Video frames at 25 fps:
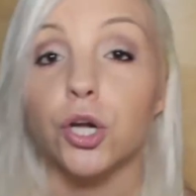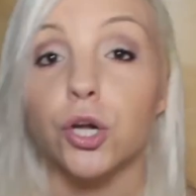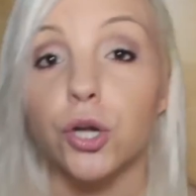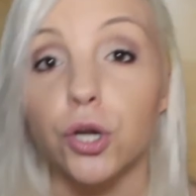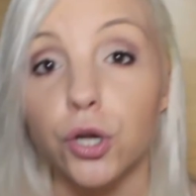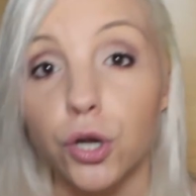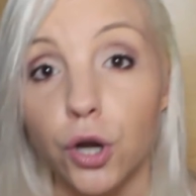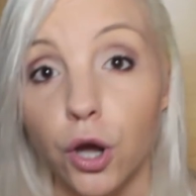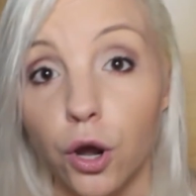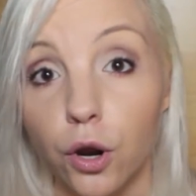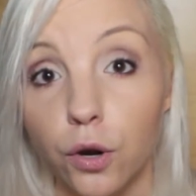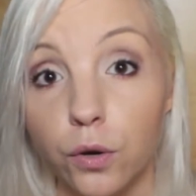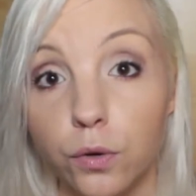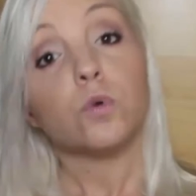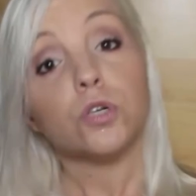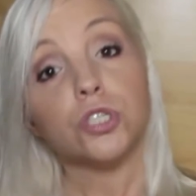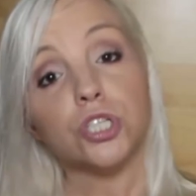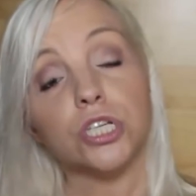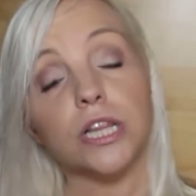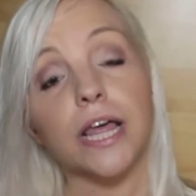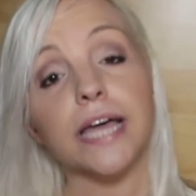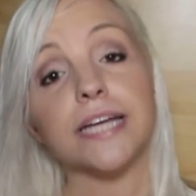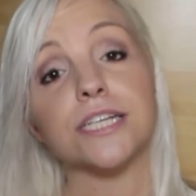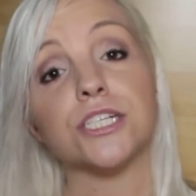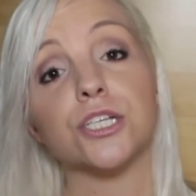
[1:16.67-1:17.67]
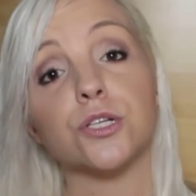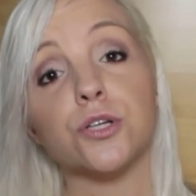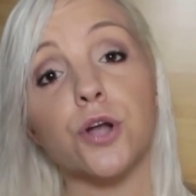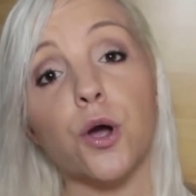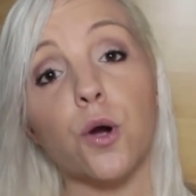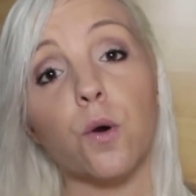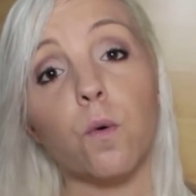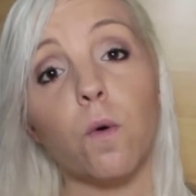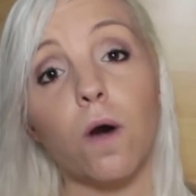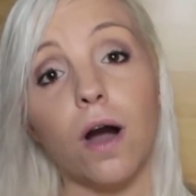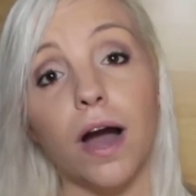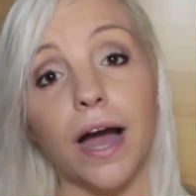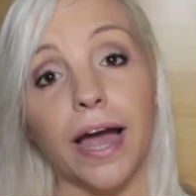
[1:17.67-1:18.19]
No. Would you like to
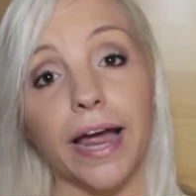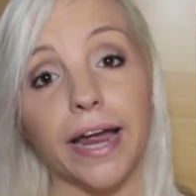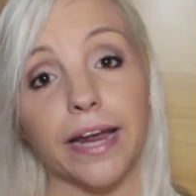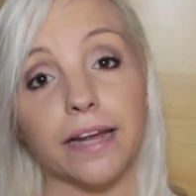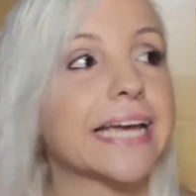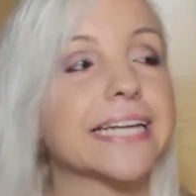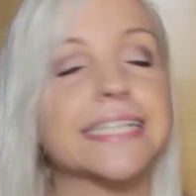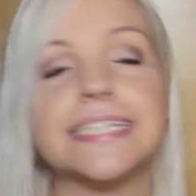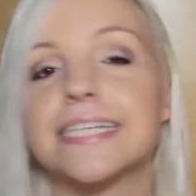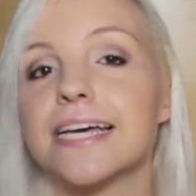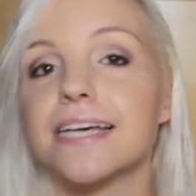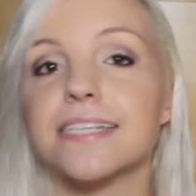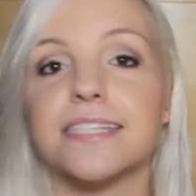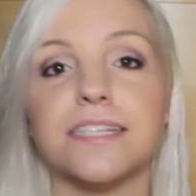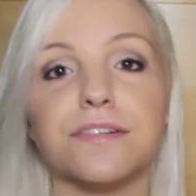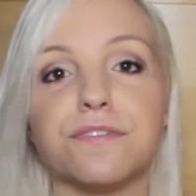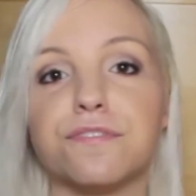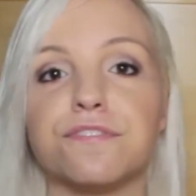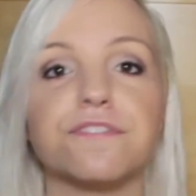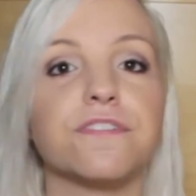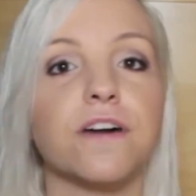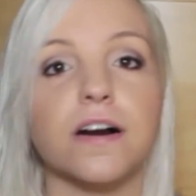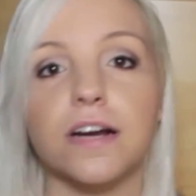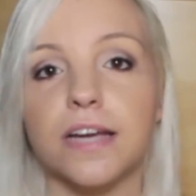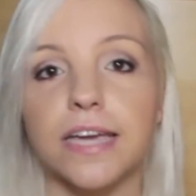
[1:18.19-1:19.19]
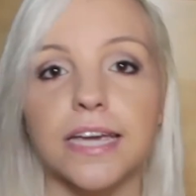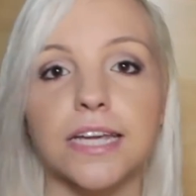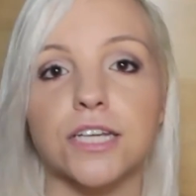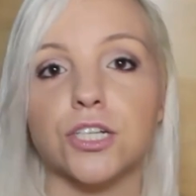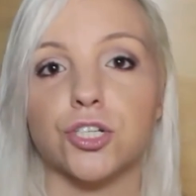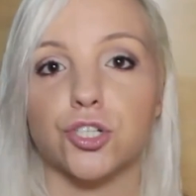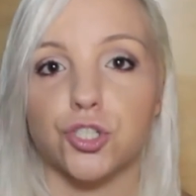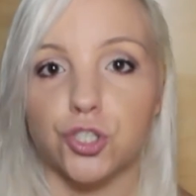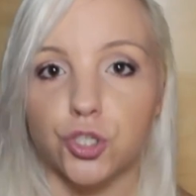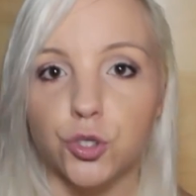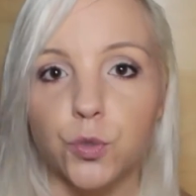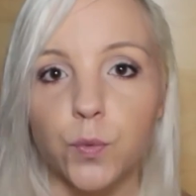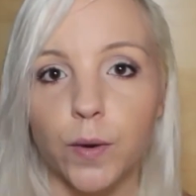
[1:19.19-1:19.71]
know why? It doesn't
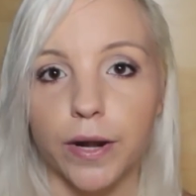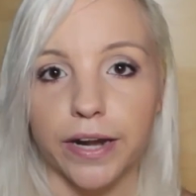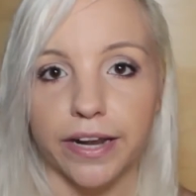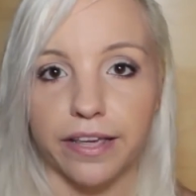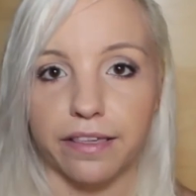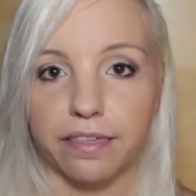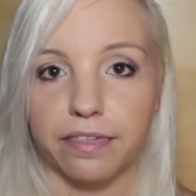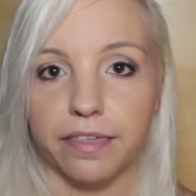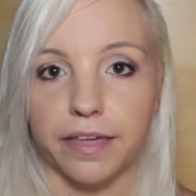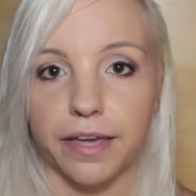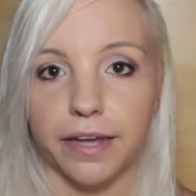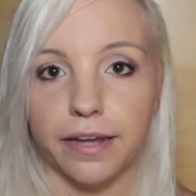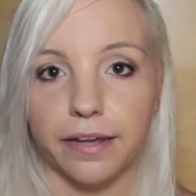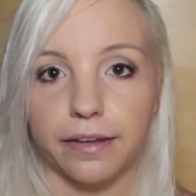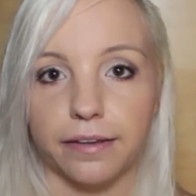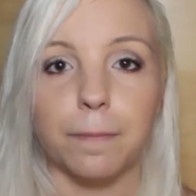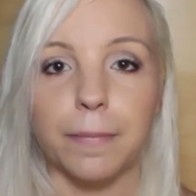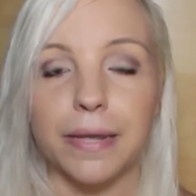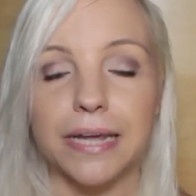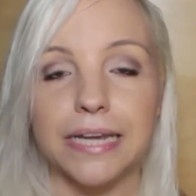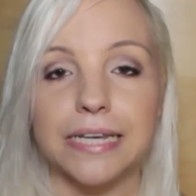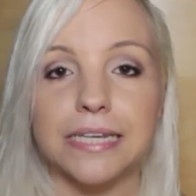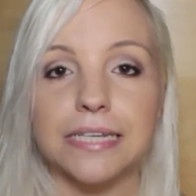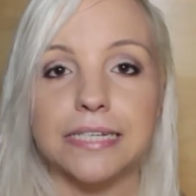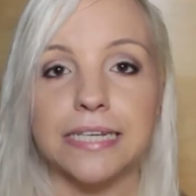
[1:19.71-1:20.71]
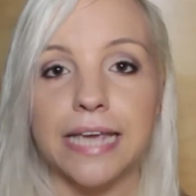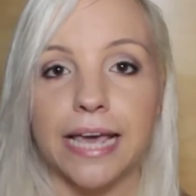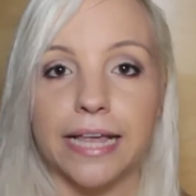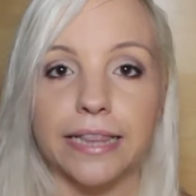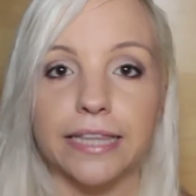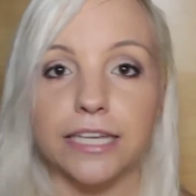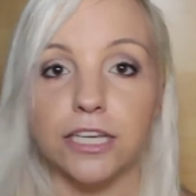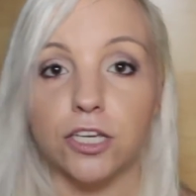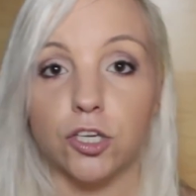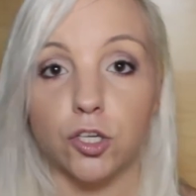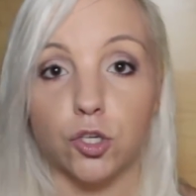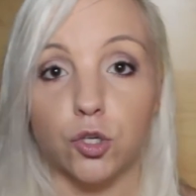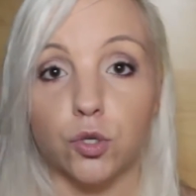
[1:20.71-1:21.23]
fucking do anything. Me
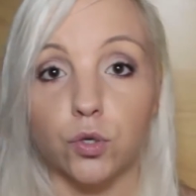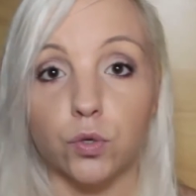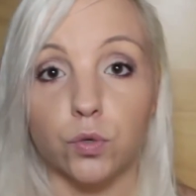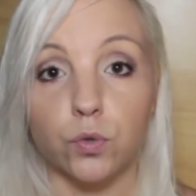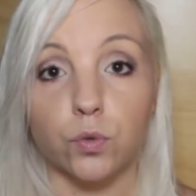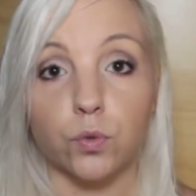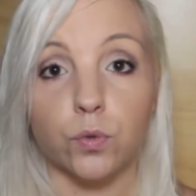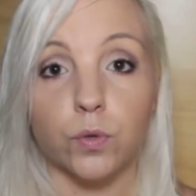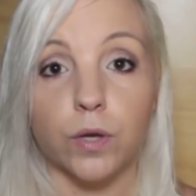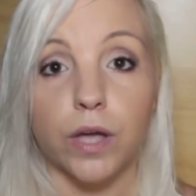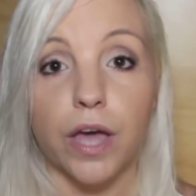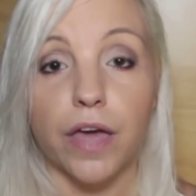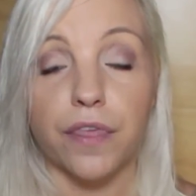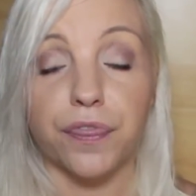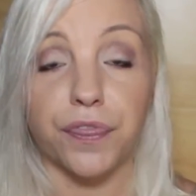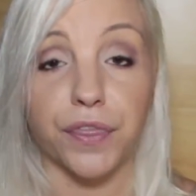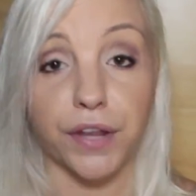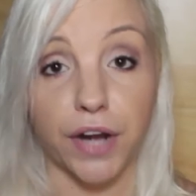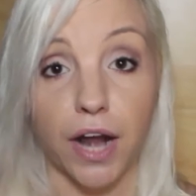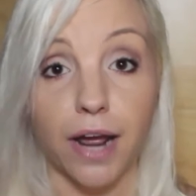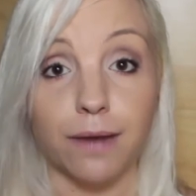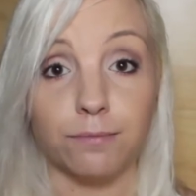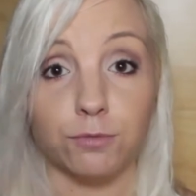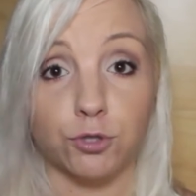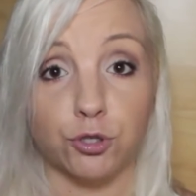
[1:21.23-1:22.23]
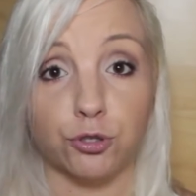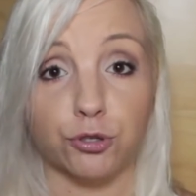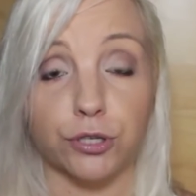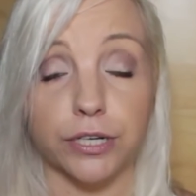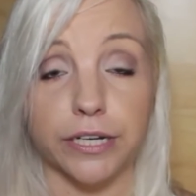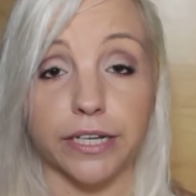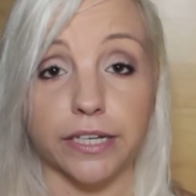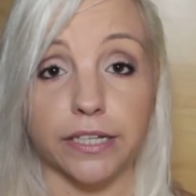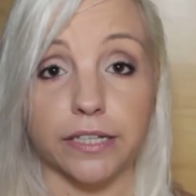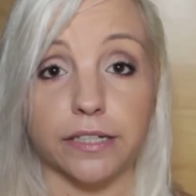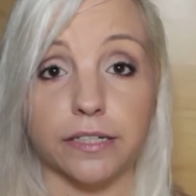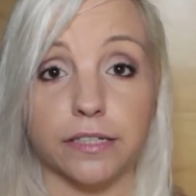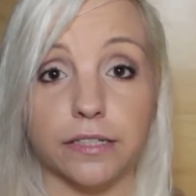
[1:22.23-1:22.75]
telling you that I'm
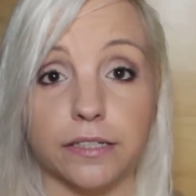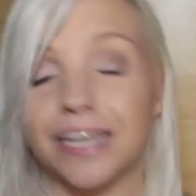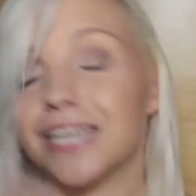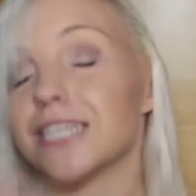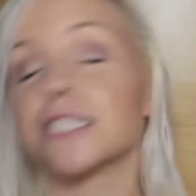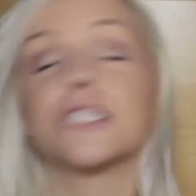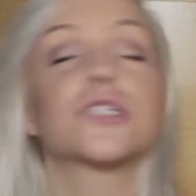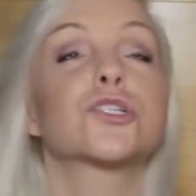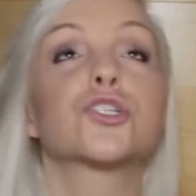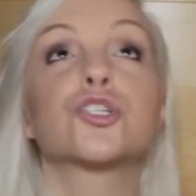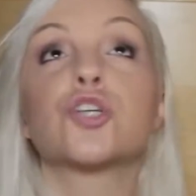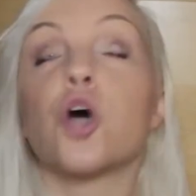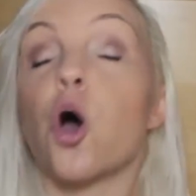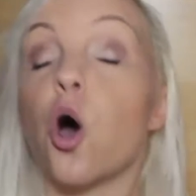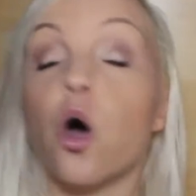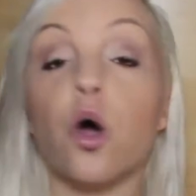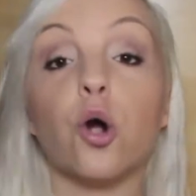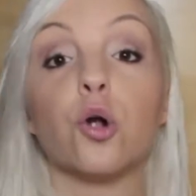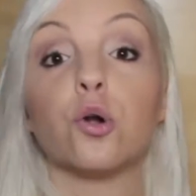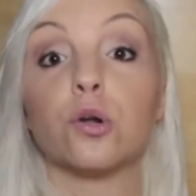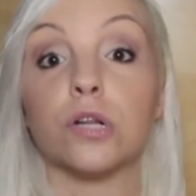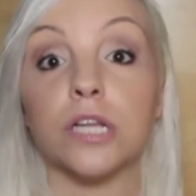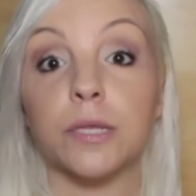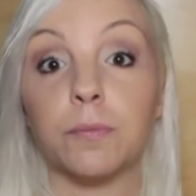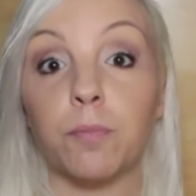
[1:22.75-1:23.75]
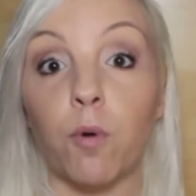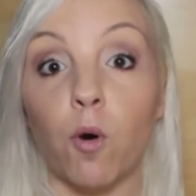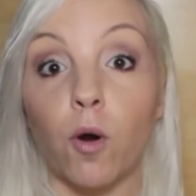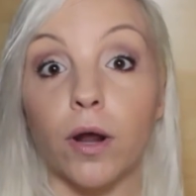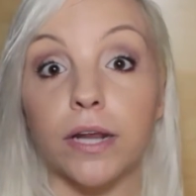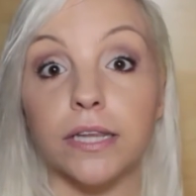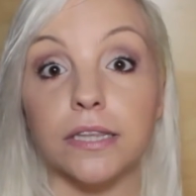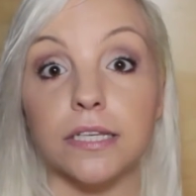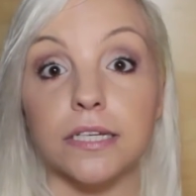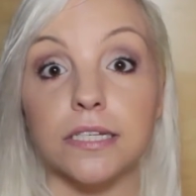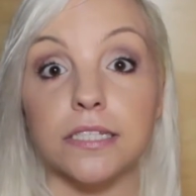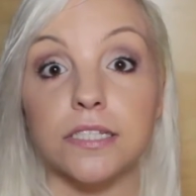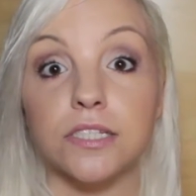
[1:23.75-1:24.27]
triggered is totally
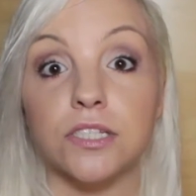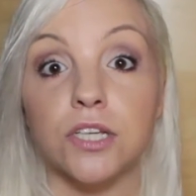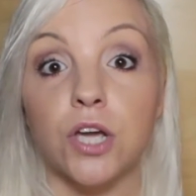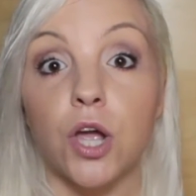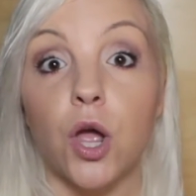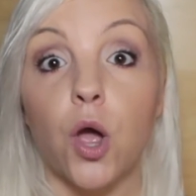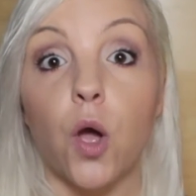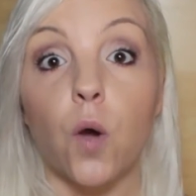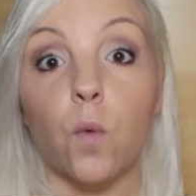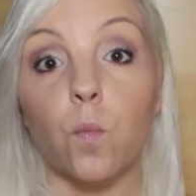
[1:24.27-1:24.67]
pointless.